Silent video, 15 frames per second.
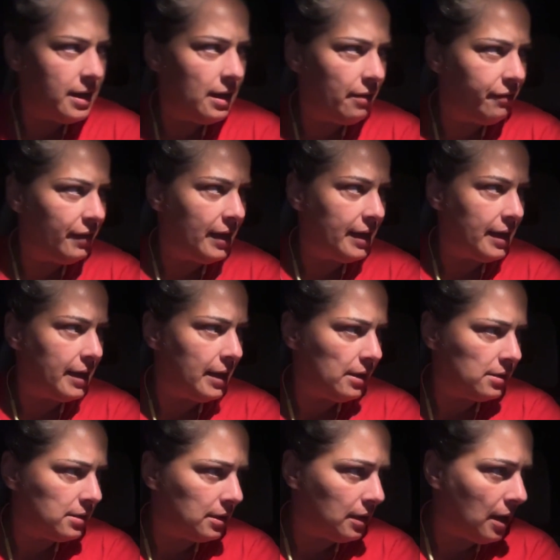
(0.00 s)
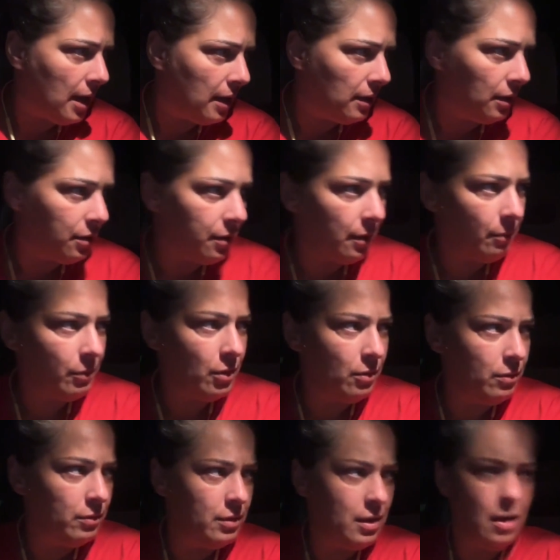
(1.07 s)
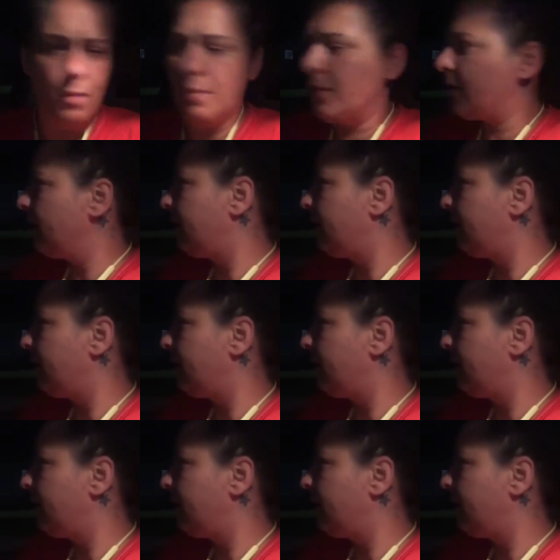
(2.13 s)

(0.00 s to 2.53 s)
feel like I can't see anything, bro. I almost hit